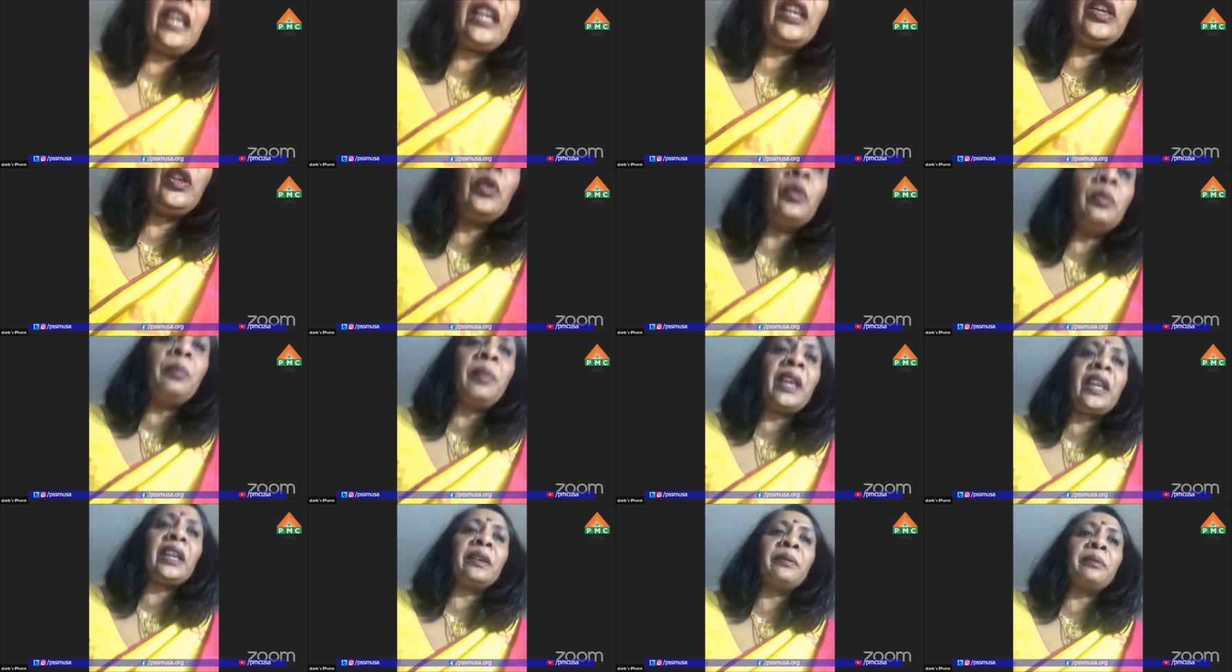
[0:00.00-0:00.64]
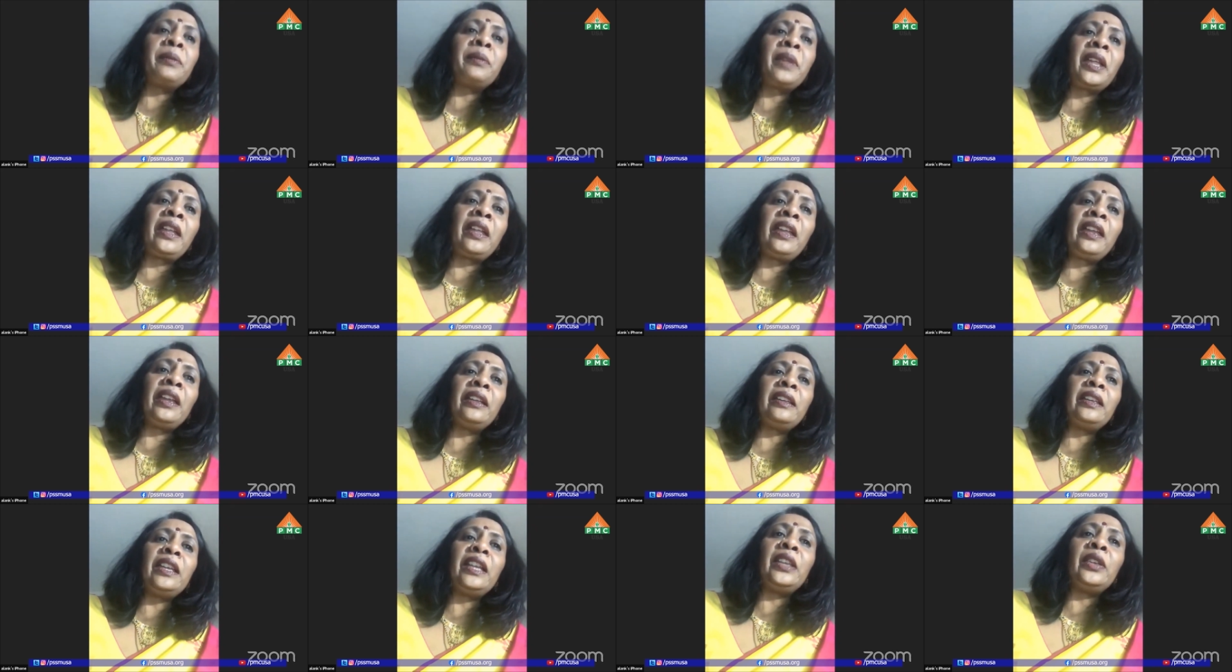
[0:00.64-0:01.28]
day, you become
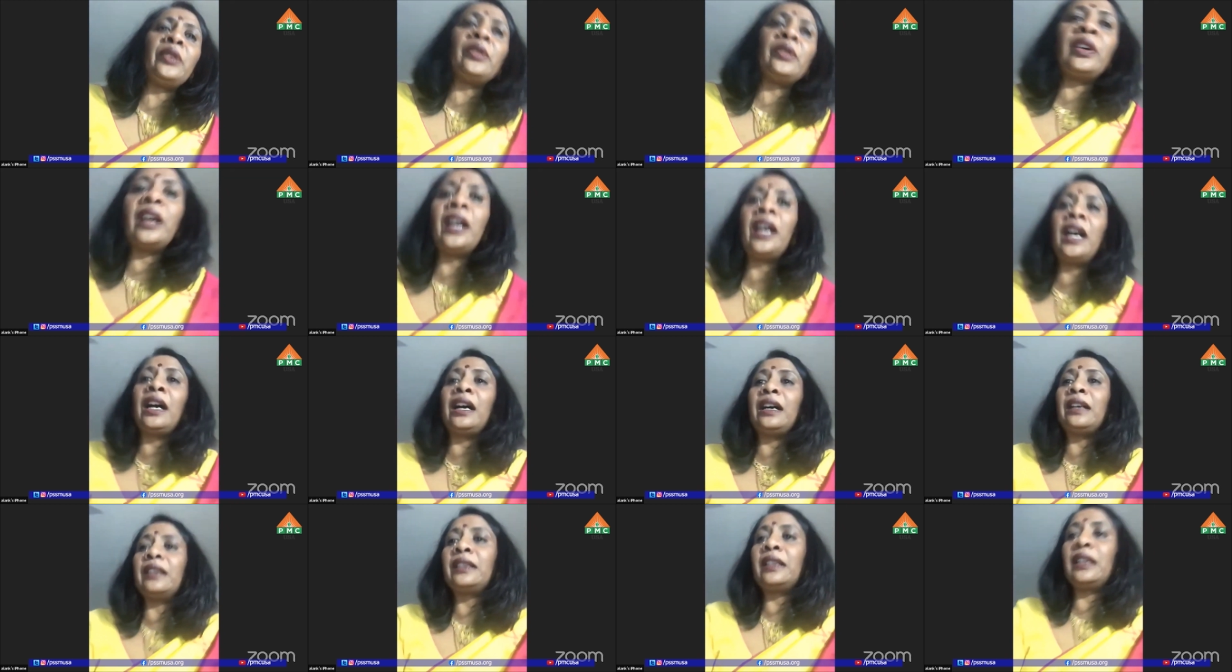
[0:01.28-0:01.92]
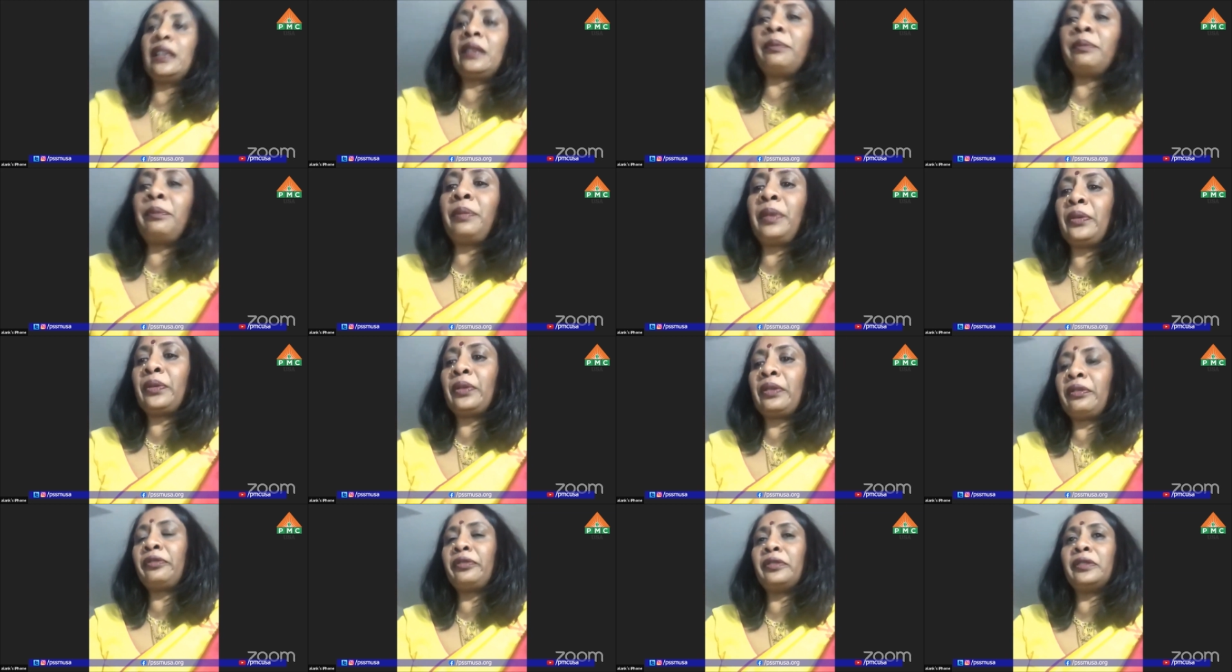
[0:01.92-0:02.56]
kid in your heart and
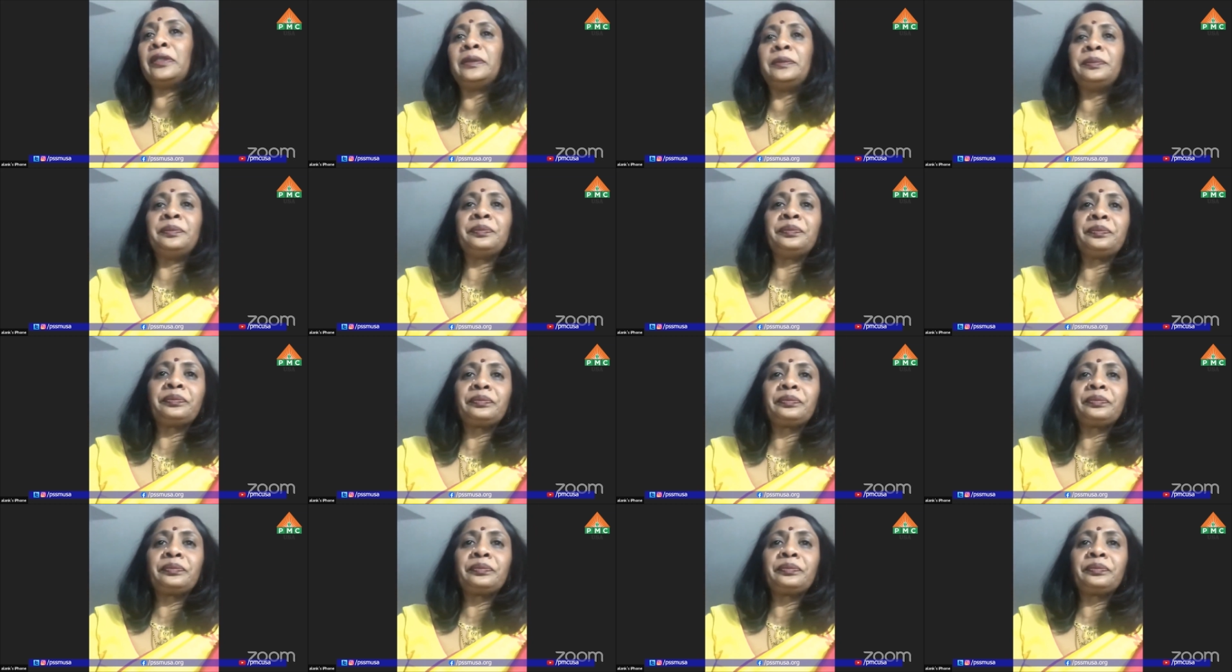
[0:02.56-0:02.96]
beautiful.